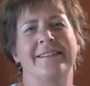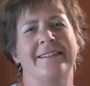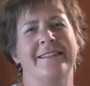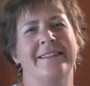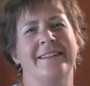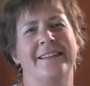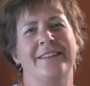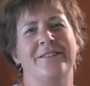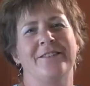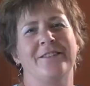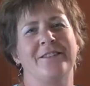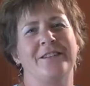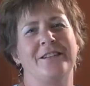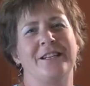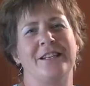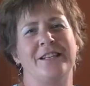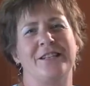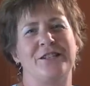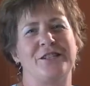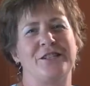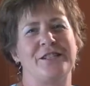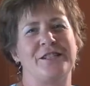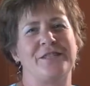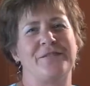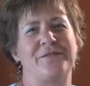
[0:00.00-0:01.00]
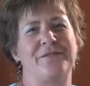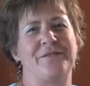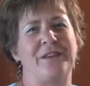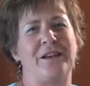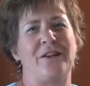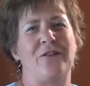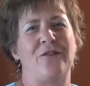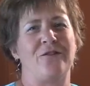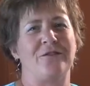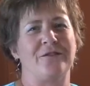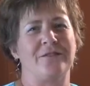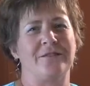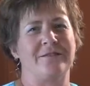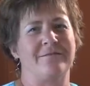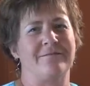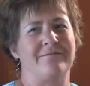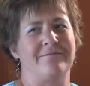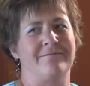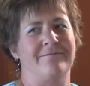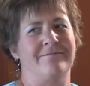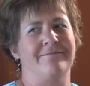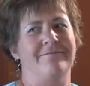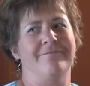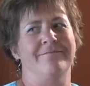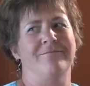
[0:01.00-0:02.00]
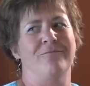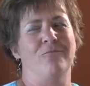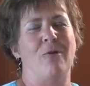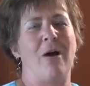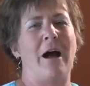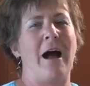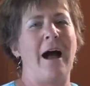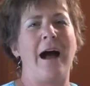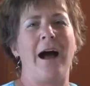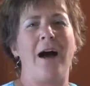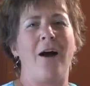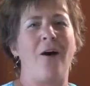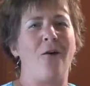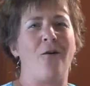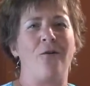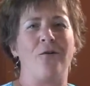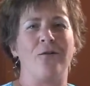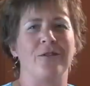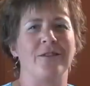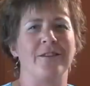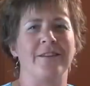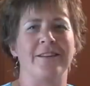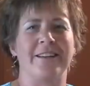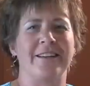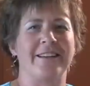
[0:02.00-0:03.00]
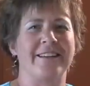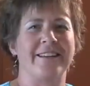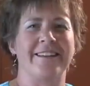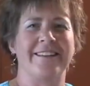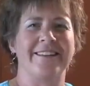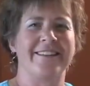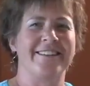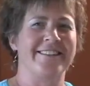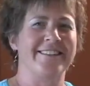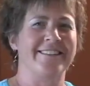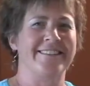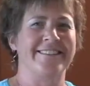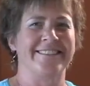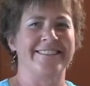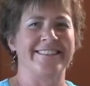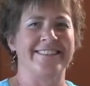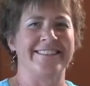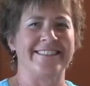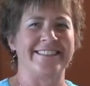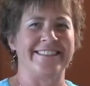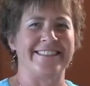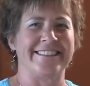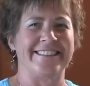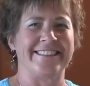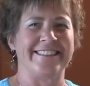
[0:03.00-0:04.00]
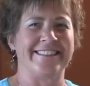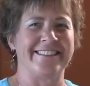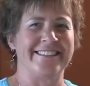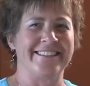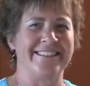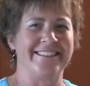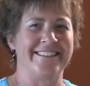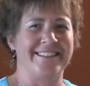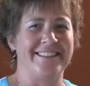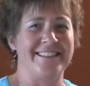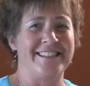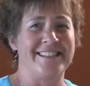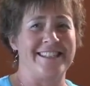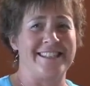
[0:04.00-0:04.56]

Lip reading: it just felt, wow, like this